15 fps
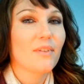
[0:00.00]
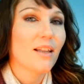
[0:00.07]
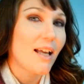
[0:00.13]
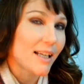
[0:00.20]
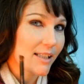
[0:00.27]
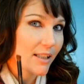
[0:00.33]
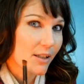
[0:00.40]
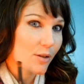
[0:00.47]

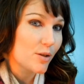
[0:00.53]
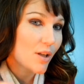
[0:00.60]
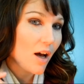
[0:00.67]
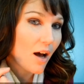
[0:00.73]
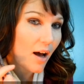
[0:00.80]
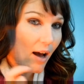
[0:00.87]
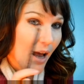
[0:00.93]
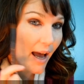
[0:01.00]
last thing you
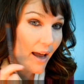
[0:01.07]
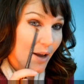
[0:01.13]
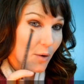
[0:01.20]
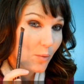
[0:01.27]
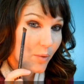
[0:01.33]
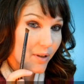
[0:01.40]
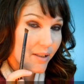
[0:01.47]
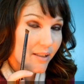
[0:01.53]
saw, I
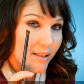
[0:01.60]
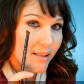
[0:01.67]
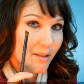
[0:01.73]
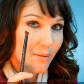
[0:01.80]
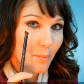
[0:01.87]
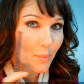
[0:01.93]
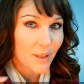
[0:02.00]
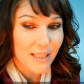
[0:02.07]
was
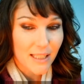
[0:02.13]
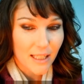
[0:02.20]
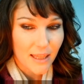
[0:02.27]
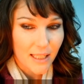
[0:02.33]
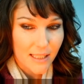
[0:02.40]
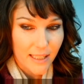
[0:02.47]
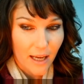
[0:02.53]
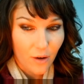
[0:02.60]
blending
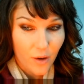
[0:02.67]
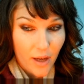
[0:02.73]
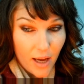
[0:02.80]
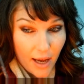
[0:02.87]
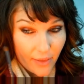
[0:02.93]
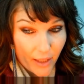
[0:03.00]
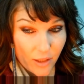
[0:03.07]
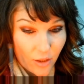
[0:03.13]
things out.
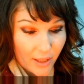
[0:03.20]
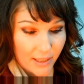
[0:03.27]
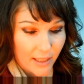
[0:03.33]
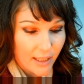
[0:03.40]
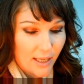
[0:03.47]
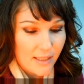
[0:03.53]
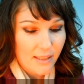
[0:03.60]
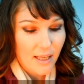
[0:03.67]
That's all I
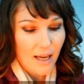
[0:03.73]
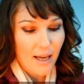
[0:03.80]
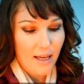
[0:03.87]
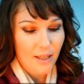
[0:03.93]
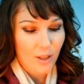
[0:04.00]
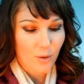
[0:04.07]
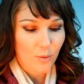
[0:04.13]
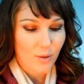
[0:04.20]
did as I
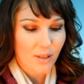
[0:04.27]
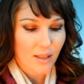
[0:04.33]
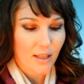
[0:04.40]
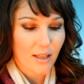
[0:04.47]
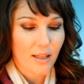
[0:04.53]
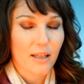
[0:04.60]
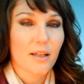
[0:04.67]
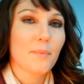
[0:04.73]
used
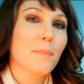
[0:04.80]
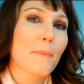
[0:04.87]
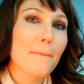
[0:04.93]
the